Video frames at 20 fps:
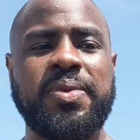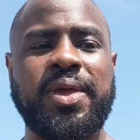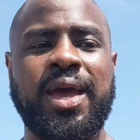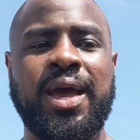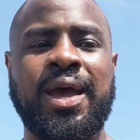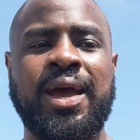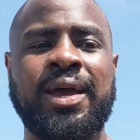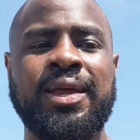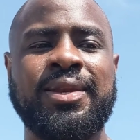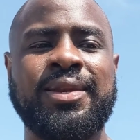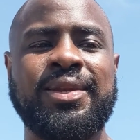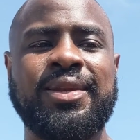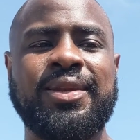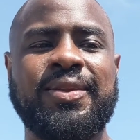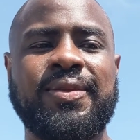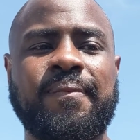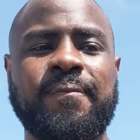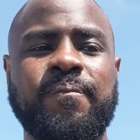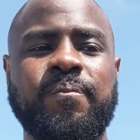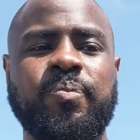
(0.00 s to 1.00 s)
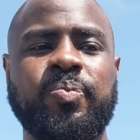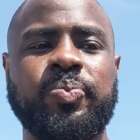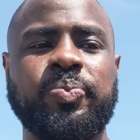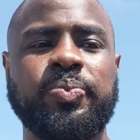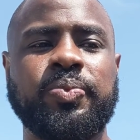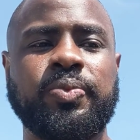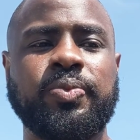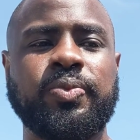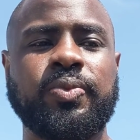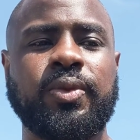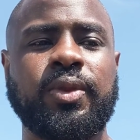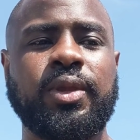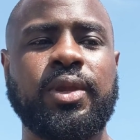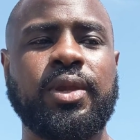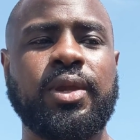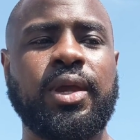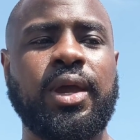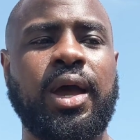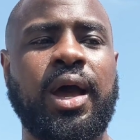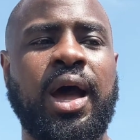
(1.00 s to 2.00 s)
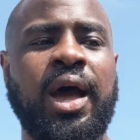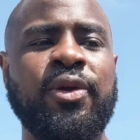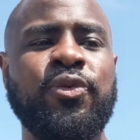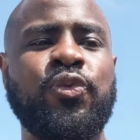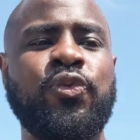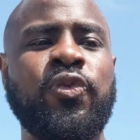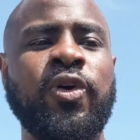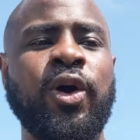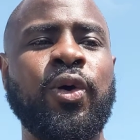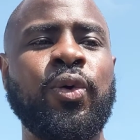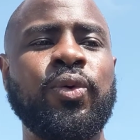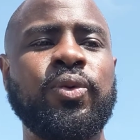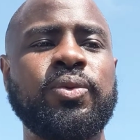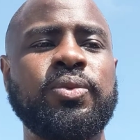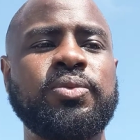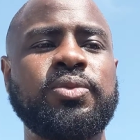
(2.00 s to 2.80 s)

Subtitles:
And I felt